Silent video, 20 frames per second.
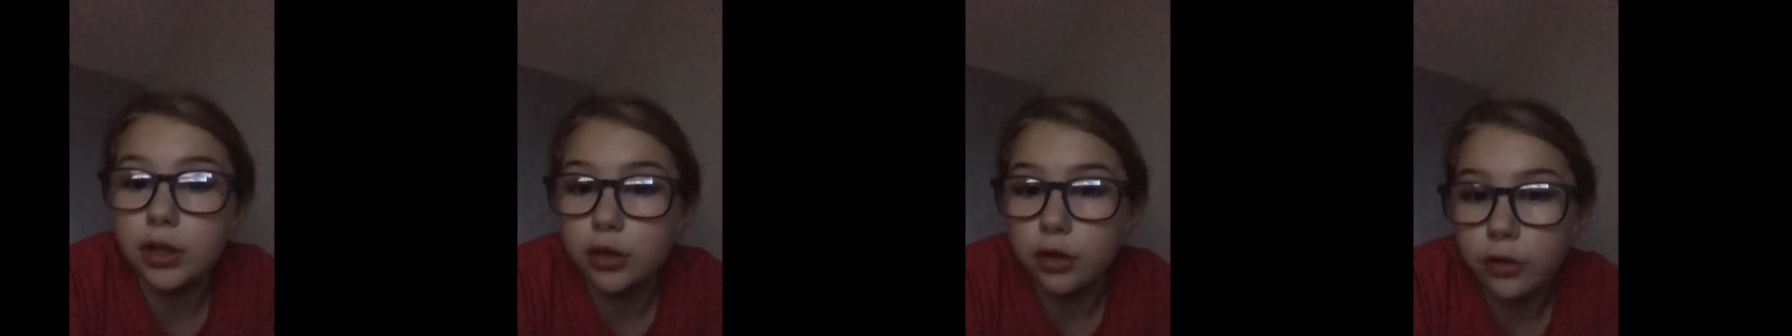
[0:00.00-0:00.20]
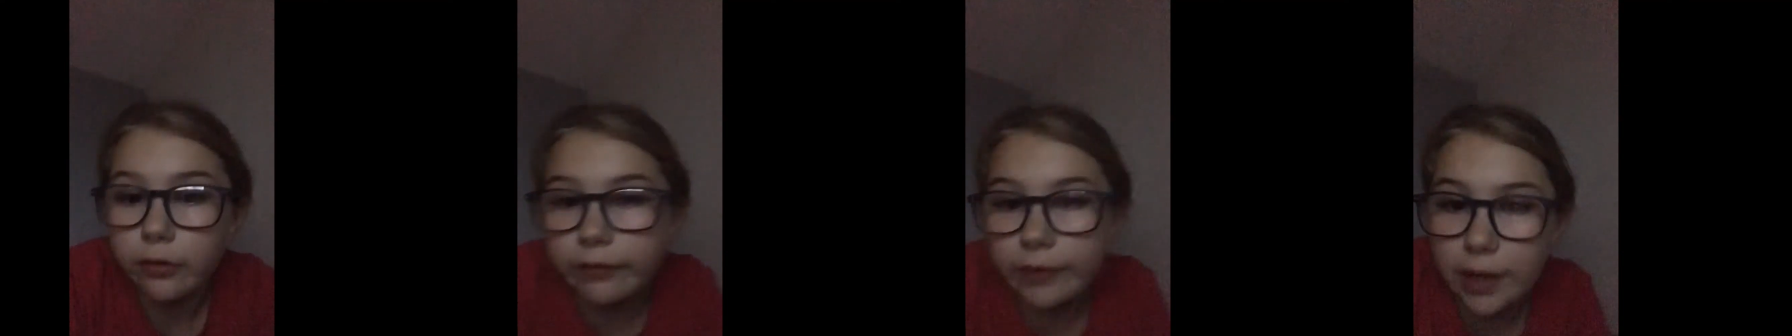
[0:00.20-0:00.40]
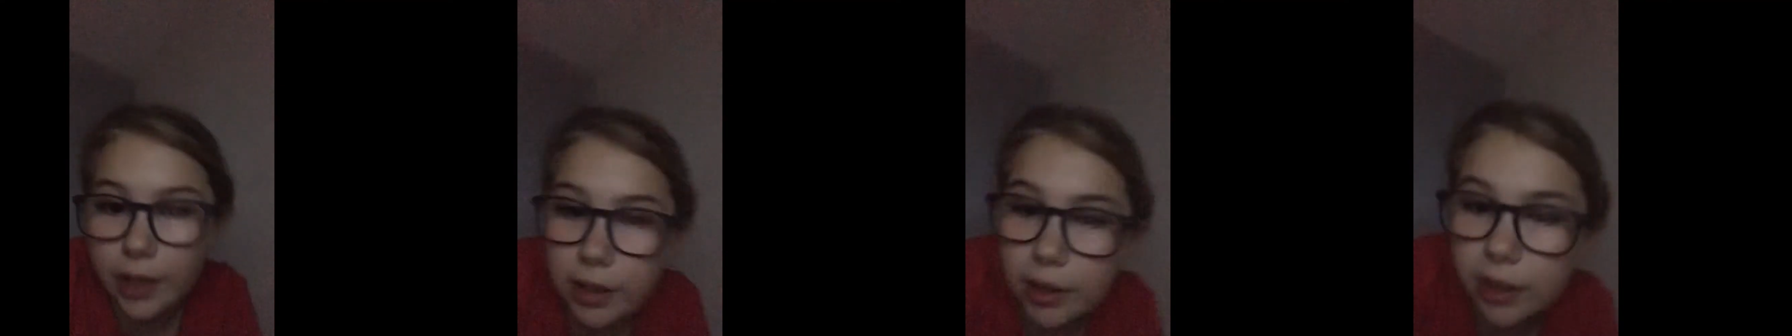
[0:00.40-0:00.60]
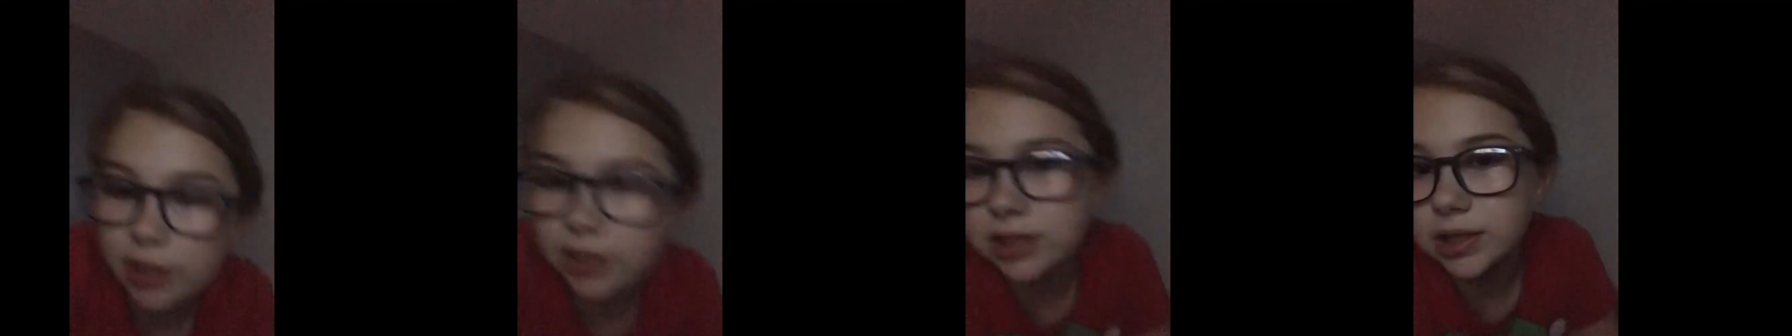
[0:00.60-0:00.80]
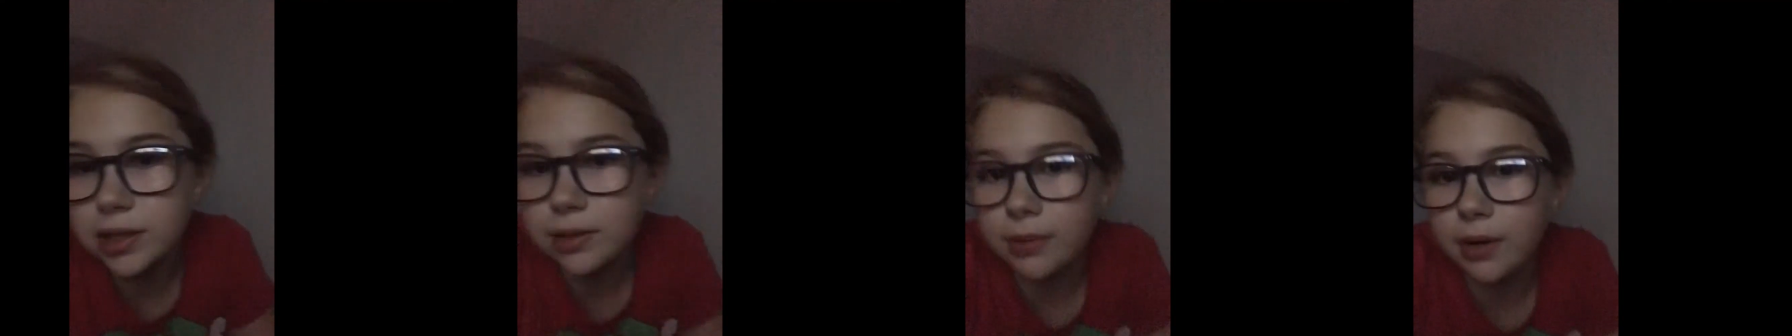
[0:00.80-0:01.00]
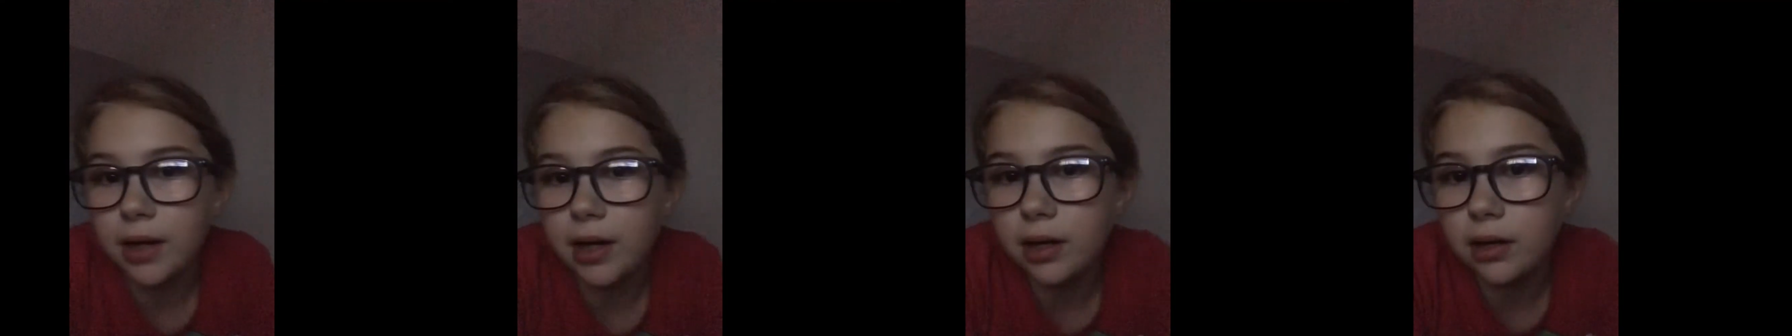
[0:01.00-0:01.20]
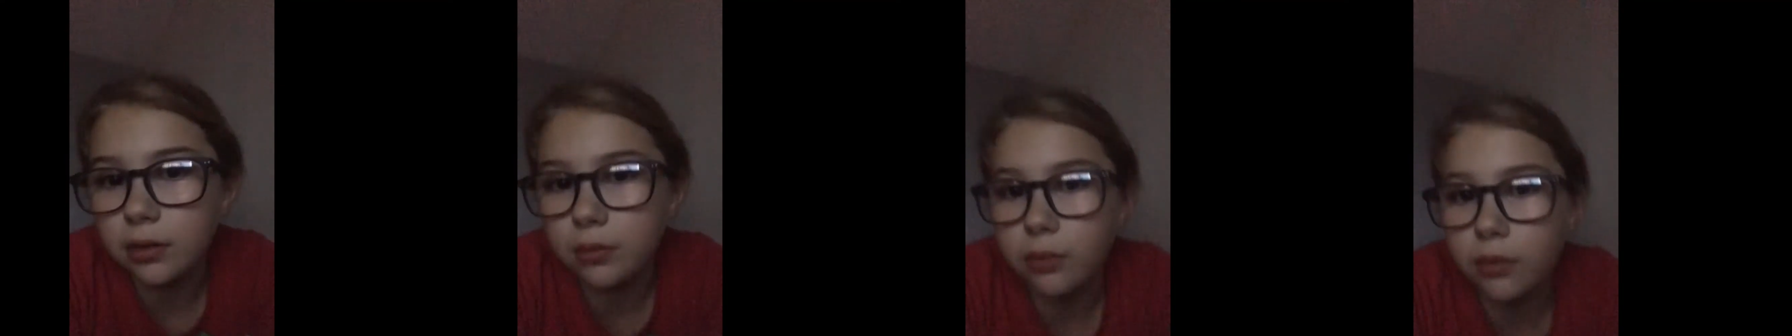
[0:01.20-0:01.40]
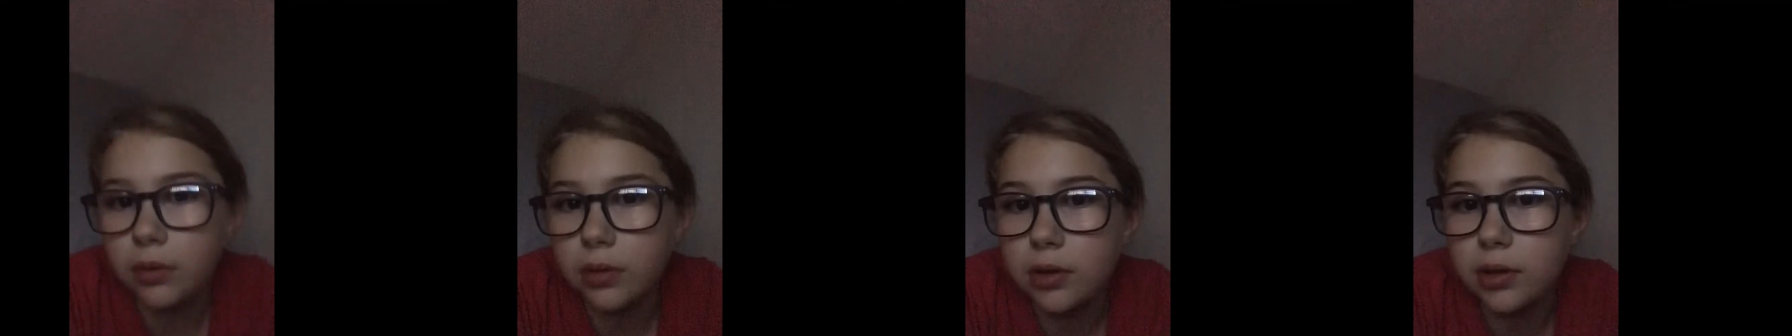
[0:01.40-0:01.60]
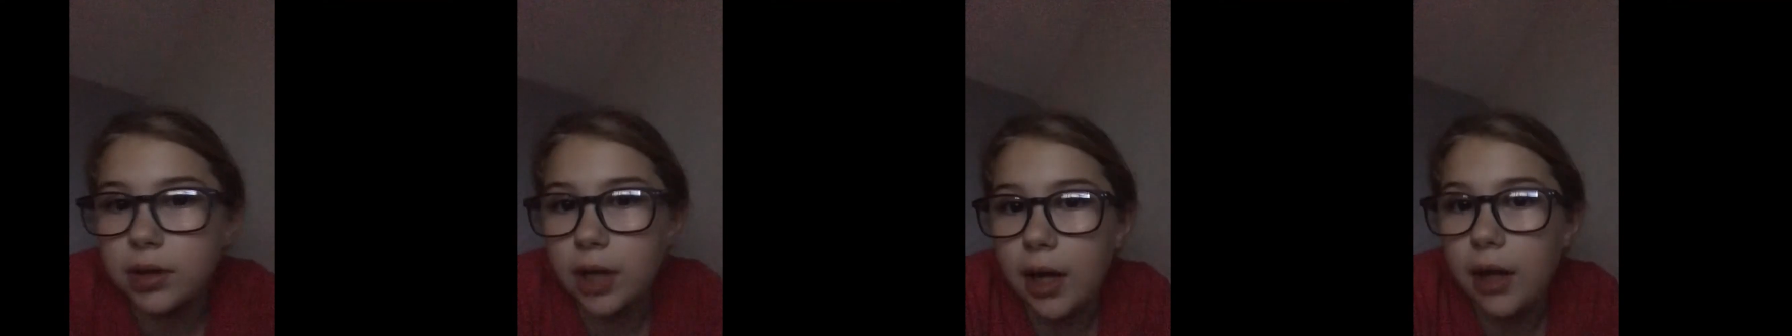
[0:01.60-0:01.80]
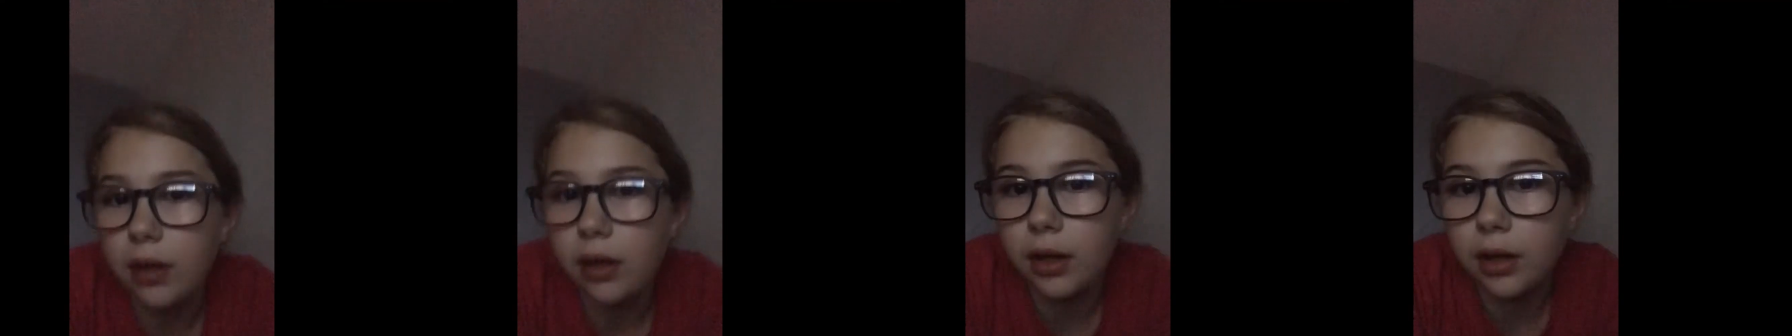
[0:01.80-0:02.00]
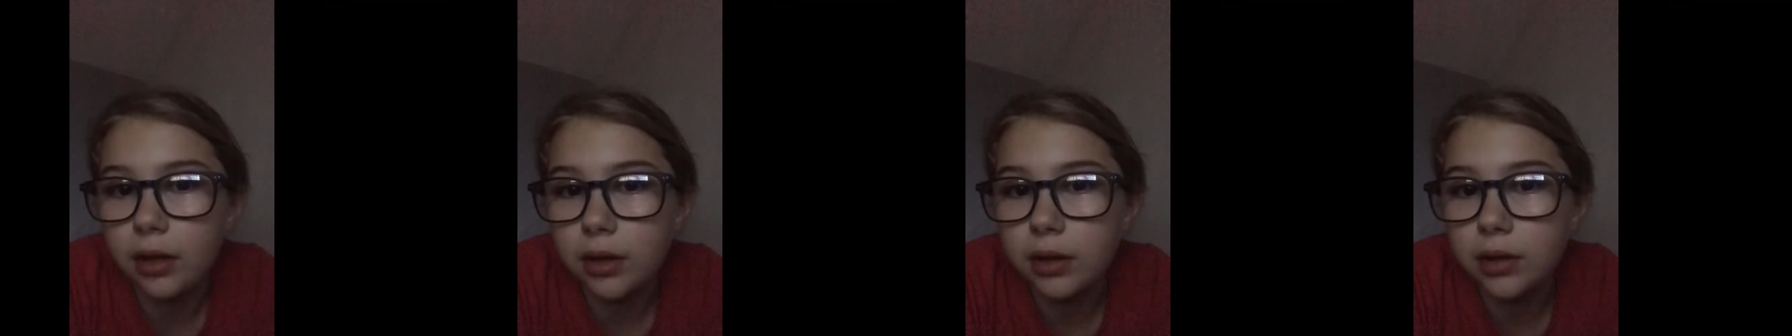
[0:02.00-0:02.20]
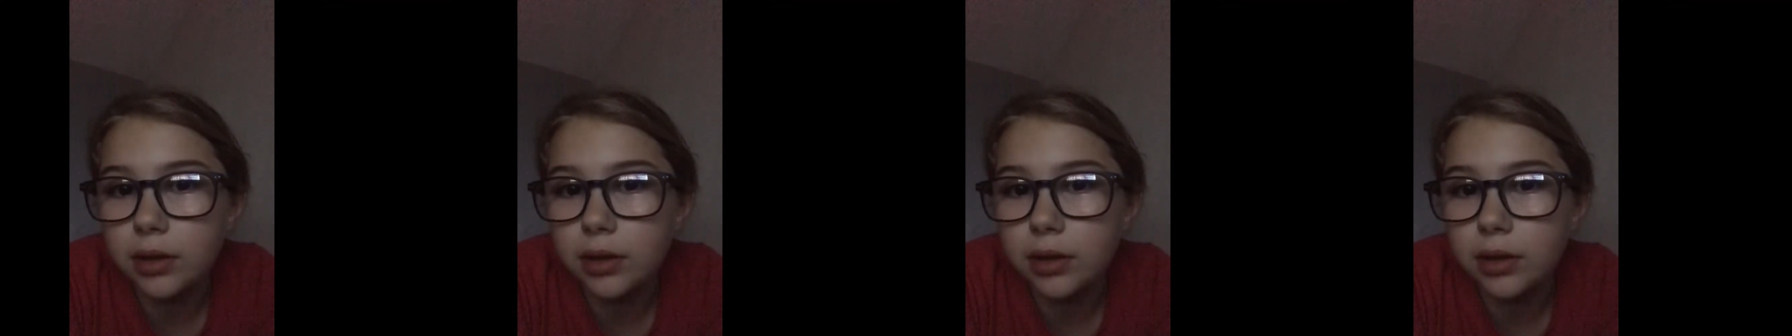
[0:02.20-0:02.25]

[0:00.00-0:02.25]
good feelings about Taylor.